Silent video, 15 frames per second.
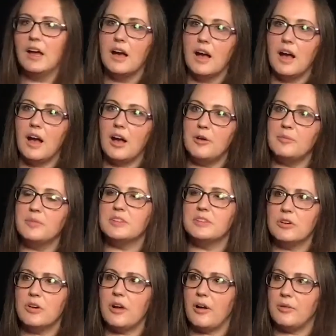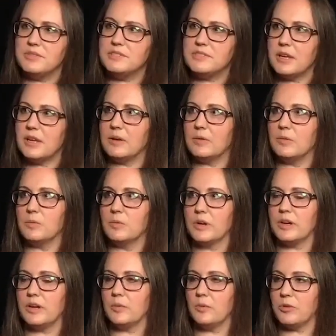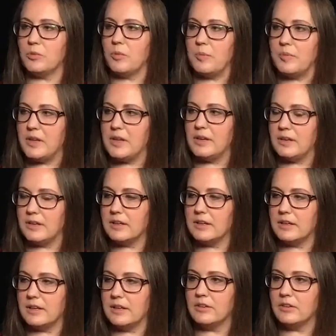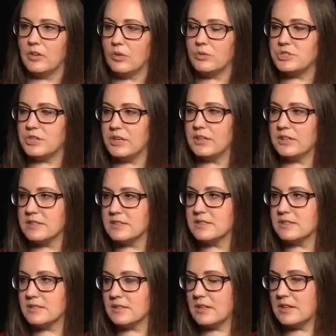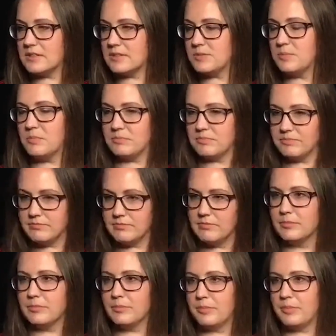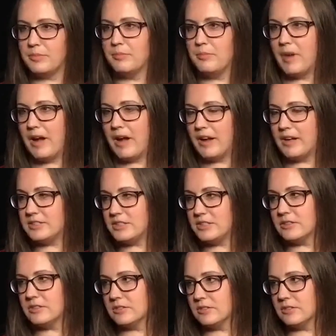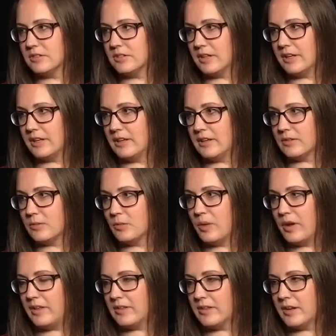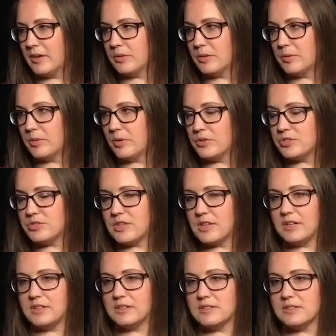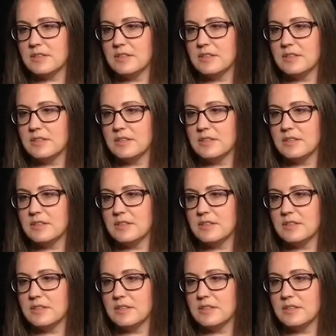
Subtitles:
No, I would say working with women in coaching is my ideal way that I would approach things.